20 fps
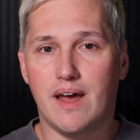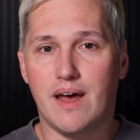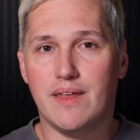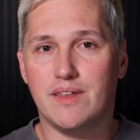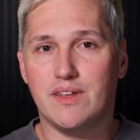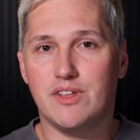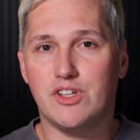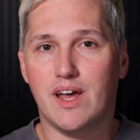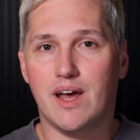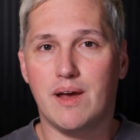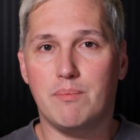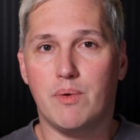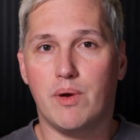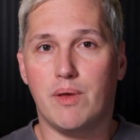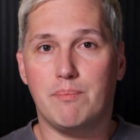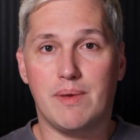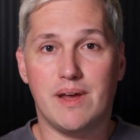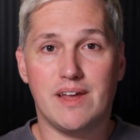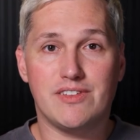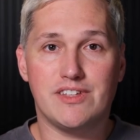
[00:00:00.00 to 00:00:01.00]
The
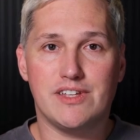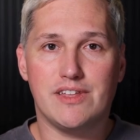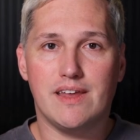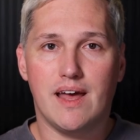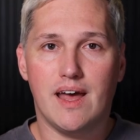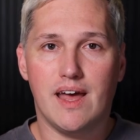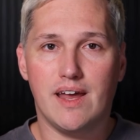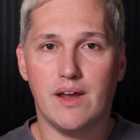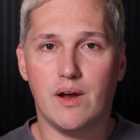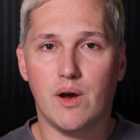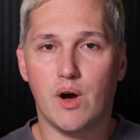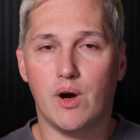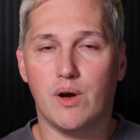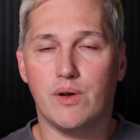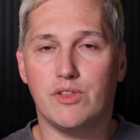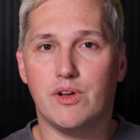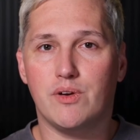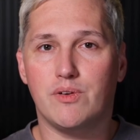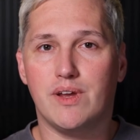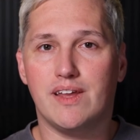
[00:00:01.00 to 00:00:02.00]
checkpoint-based design
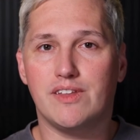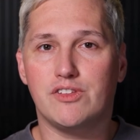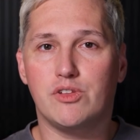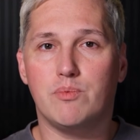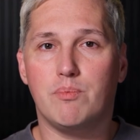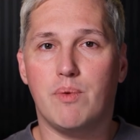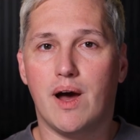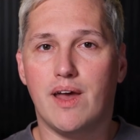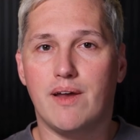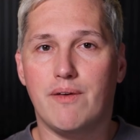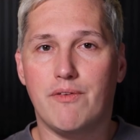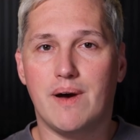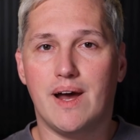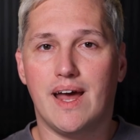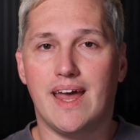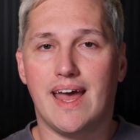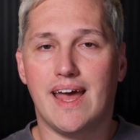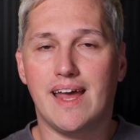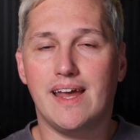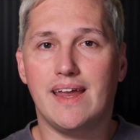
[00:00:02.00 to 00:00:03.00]
also lets you modify
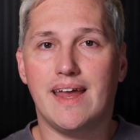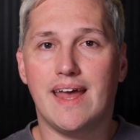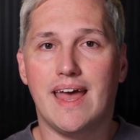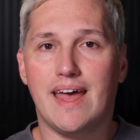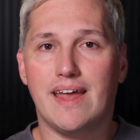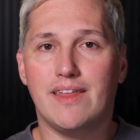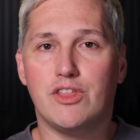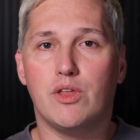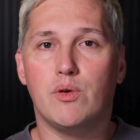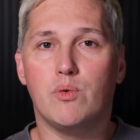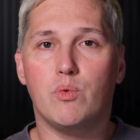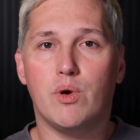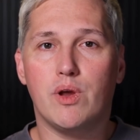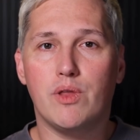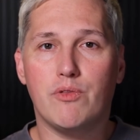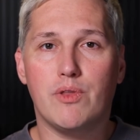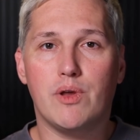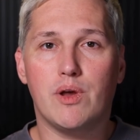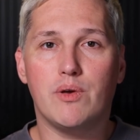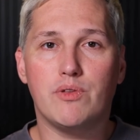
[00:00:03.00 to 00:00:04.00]
and enhance your
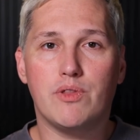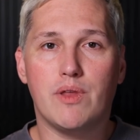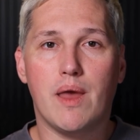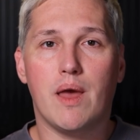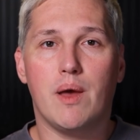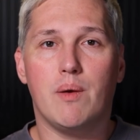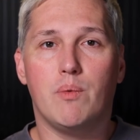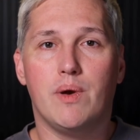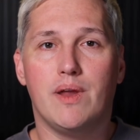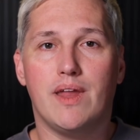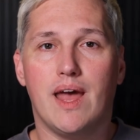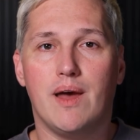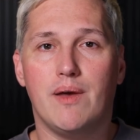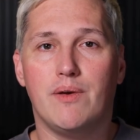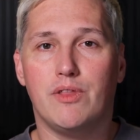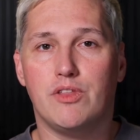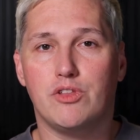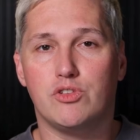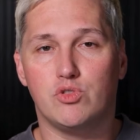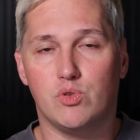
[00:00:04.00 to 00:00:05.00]
workflows without
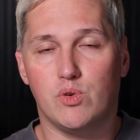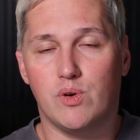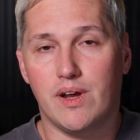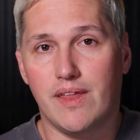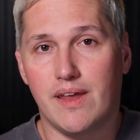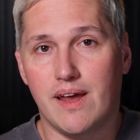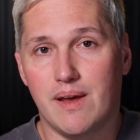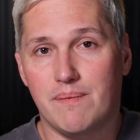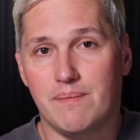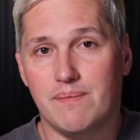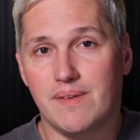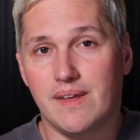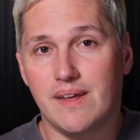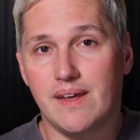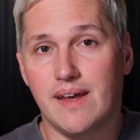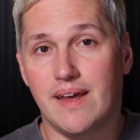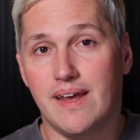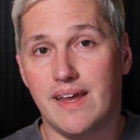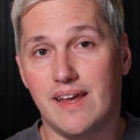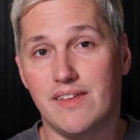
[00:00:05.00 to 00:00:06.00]
destroying them.
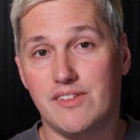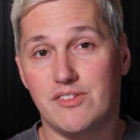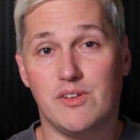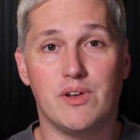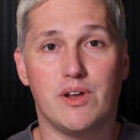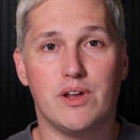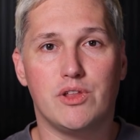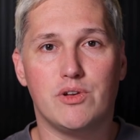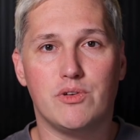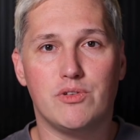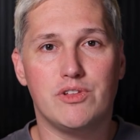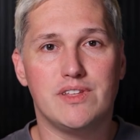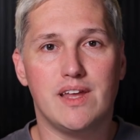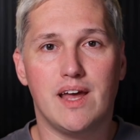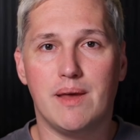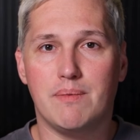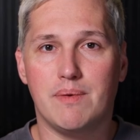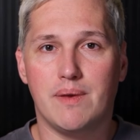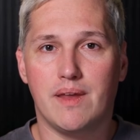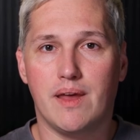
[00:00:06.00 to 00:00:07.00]
Insert a new
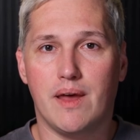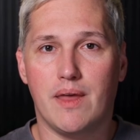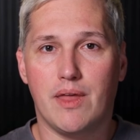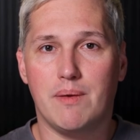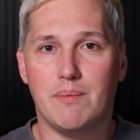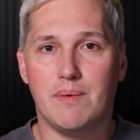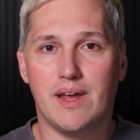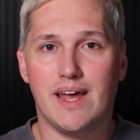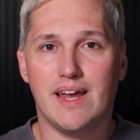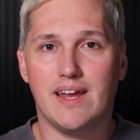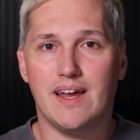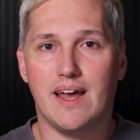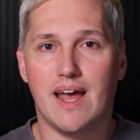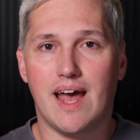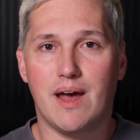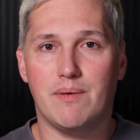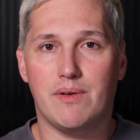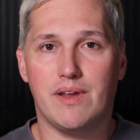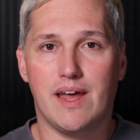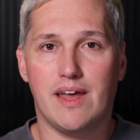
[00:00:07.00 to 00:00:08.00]
step, eliminate an
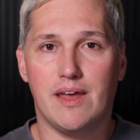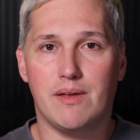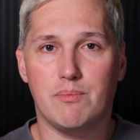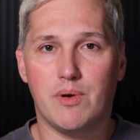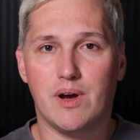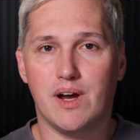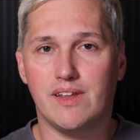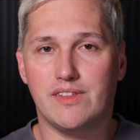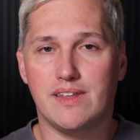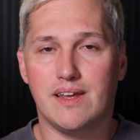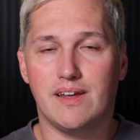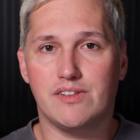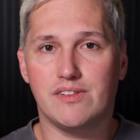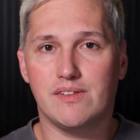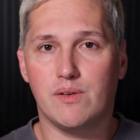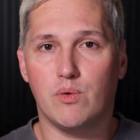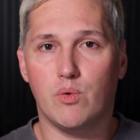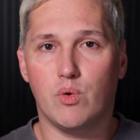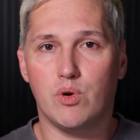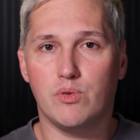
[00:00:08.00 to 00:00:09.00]
outdated process,
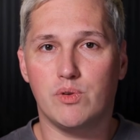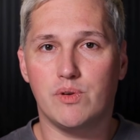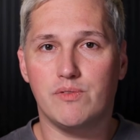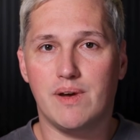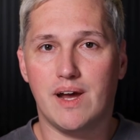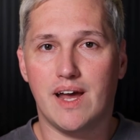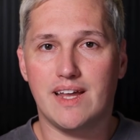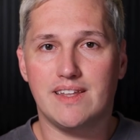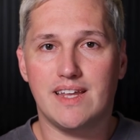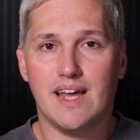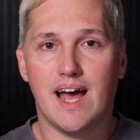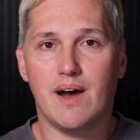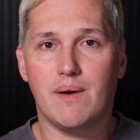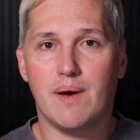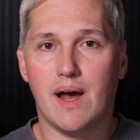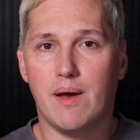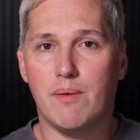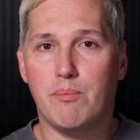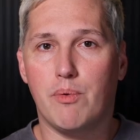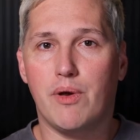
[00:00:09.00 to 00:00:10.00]
or revise how
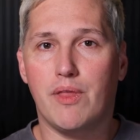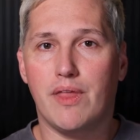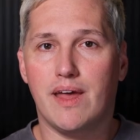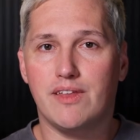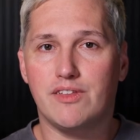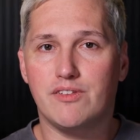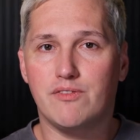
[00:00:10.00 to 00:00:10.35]
output gets